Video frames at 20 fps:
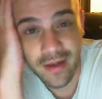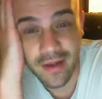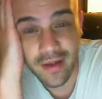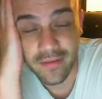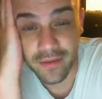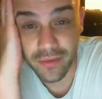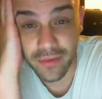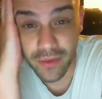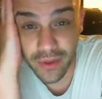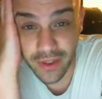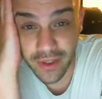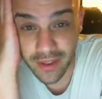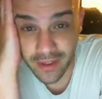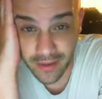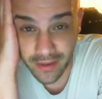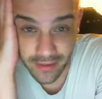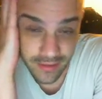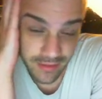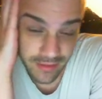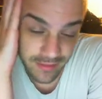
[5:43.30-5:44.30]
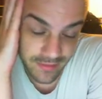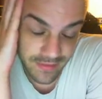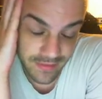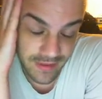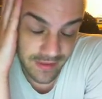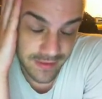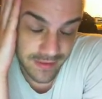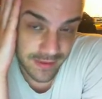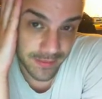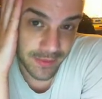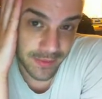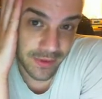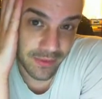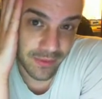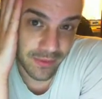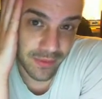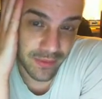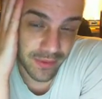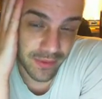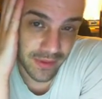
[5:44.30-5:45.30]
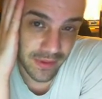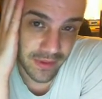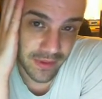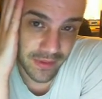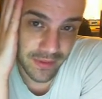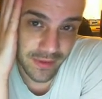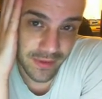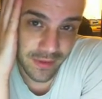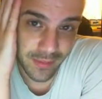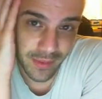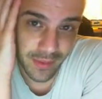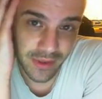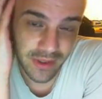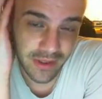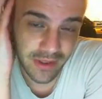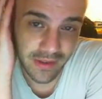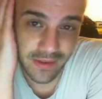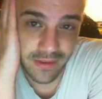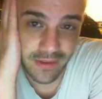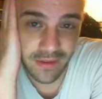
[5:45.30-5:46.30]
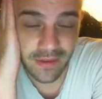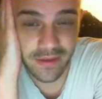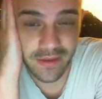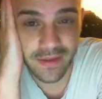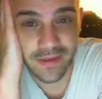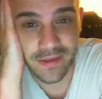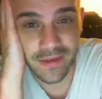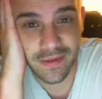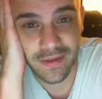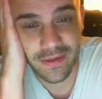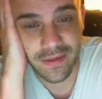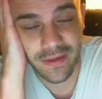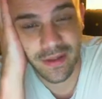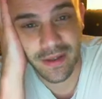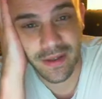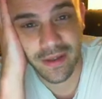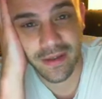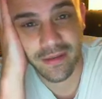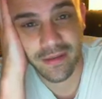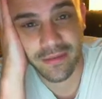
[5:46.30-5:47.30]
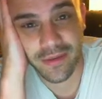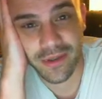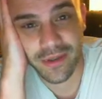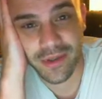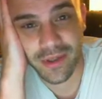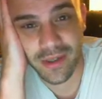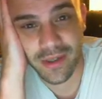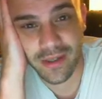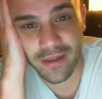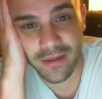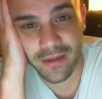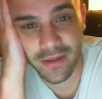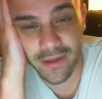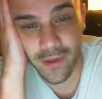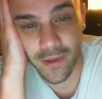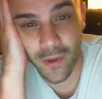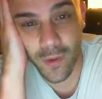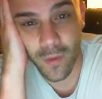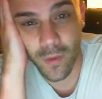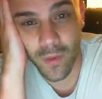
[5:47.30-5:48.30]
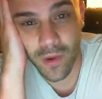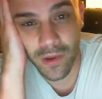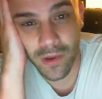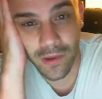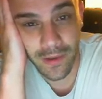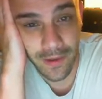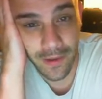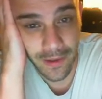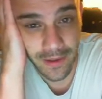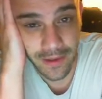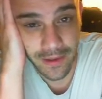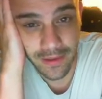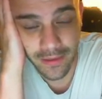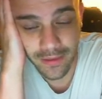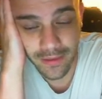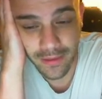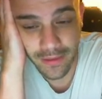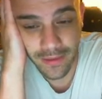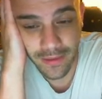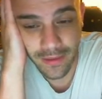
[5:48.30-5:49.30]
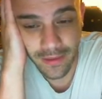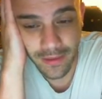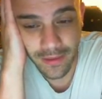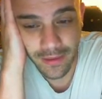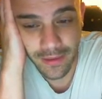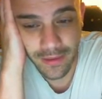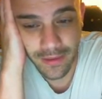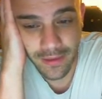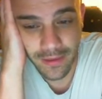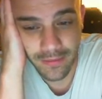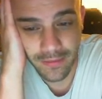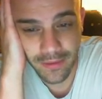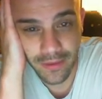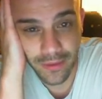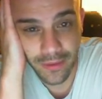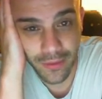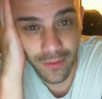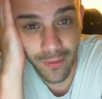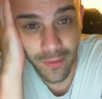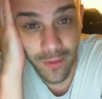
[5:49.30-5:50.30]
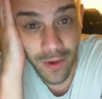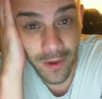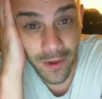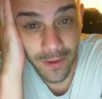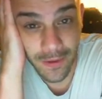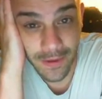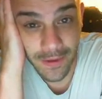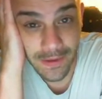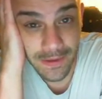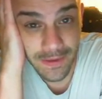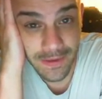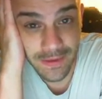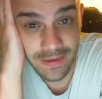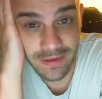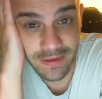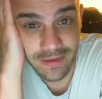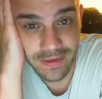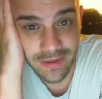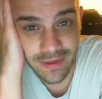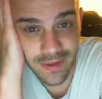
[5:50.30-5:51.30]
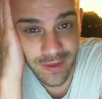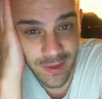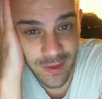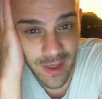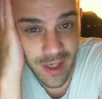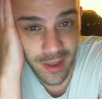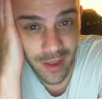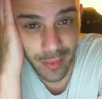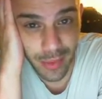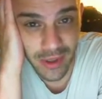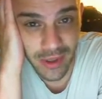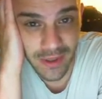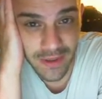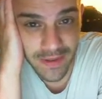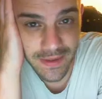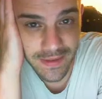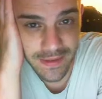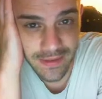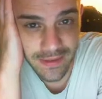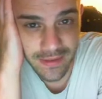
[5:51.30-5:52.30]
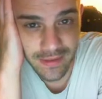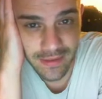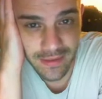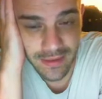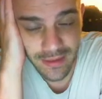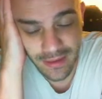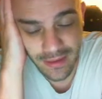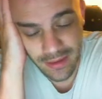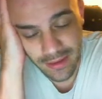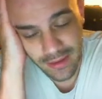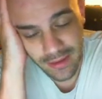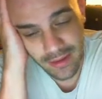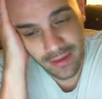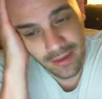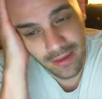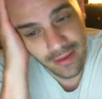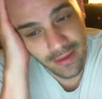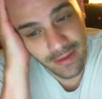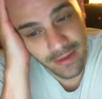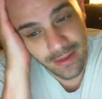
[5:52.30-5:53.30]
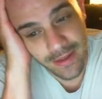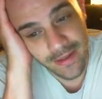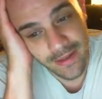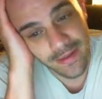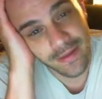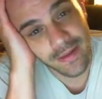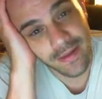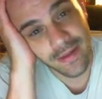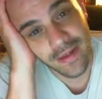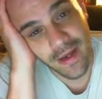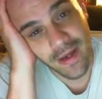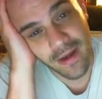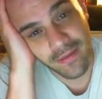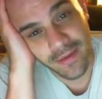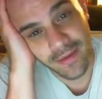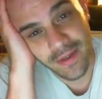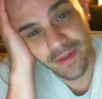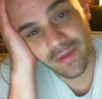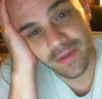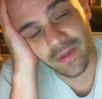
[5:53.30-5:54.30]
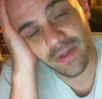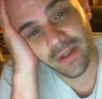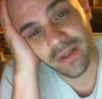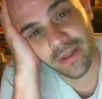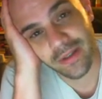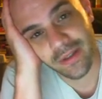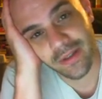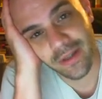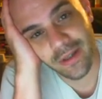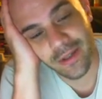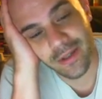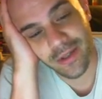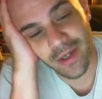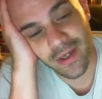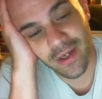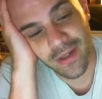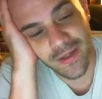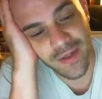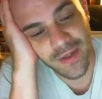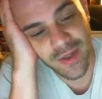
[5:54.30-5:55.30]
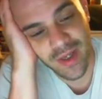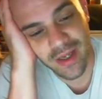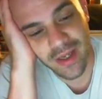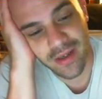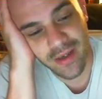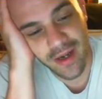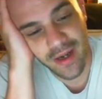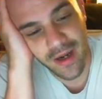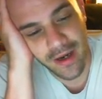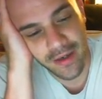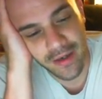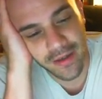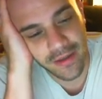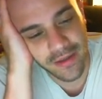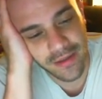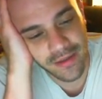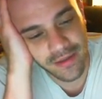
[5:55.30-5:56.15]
If you look at it, it's not something you would really notice, but he does have a giant, like, gwar. If you know gwar is, snake penis. And it's obviously a giant snake cock.